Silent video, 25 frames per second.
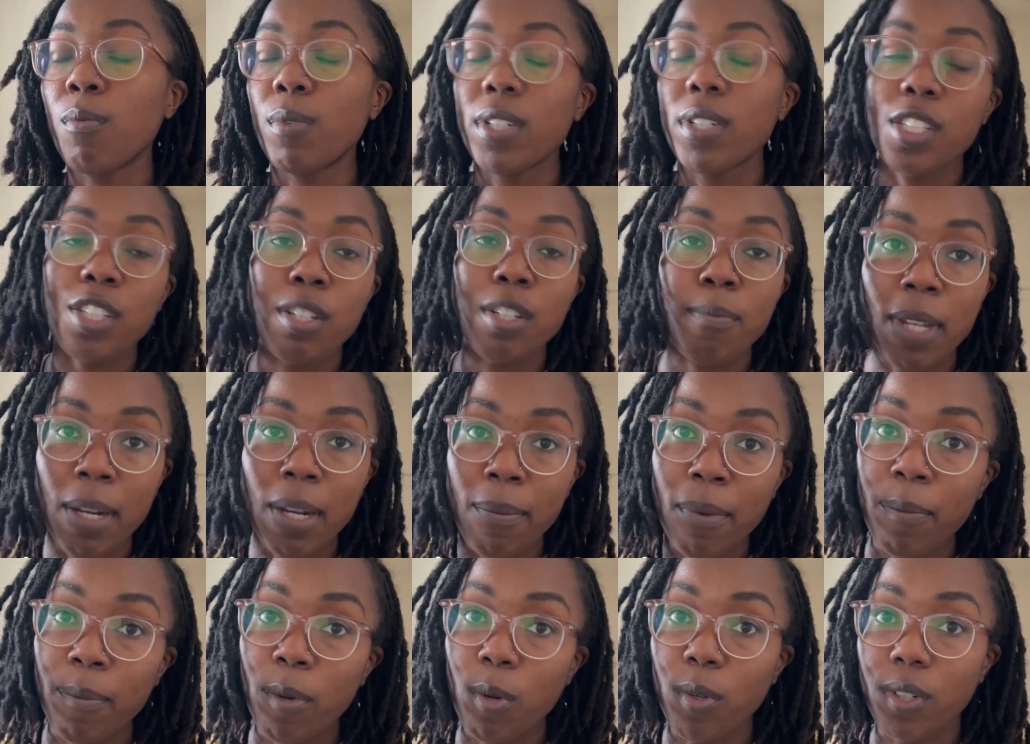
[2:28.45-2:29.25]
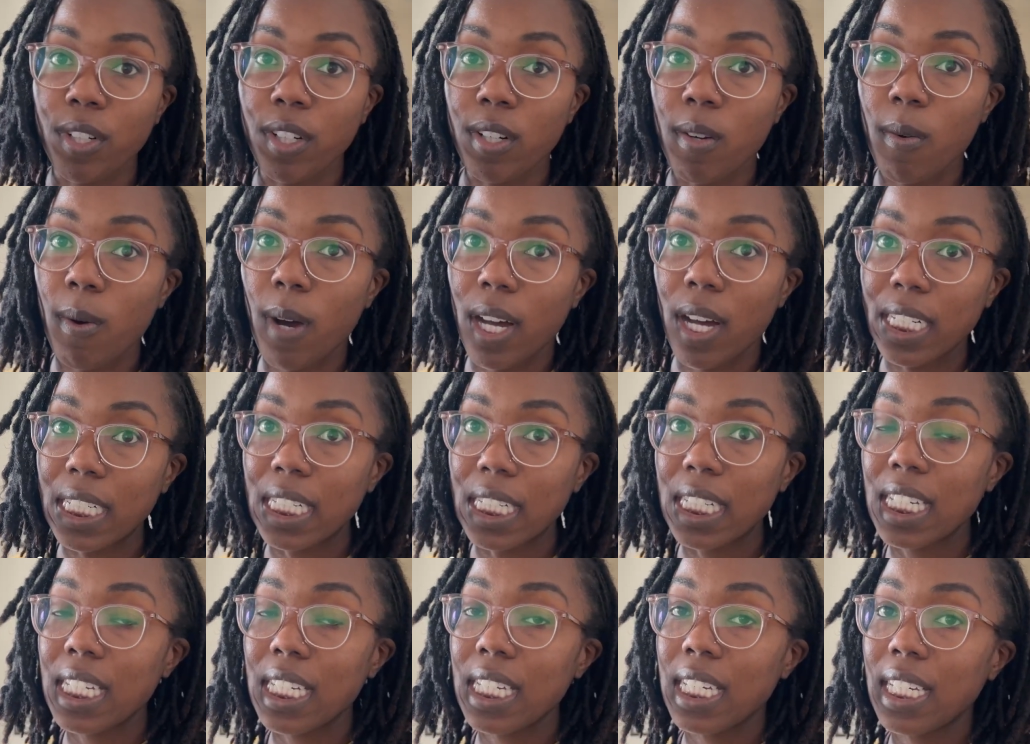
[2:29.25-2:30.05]
what is your minimum order
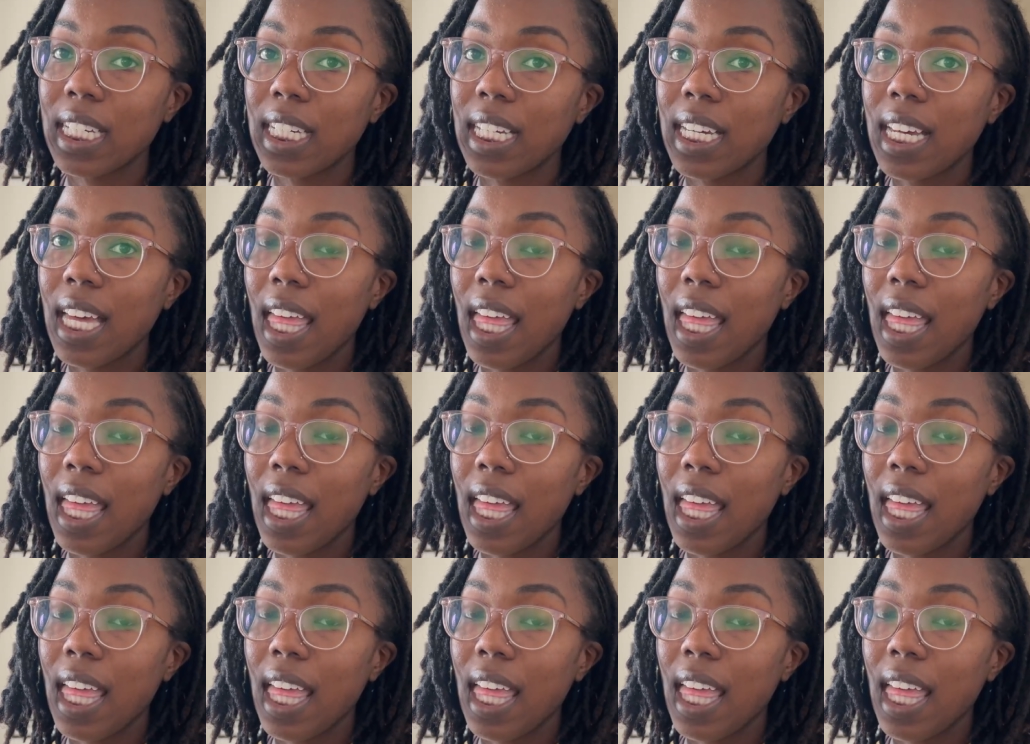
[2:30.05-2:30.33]
quantity?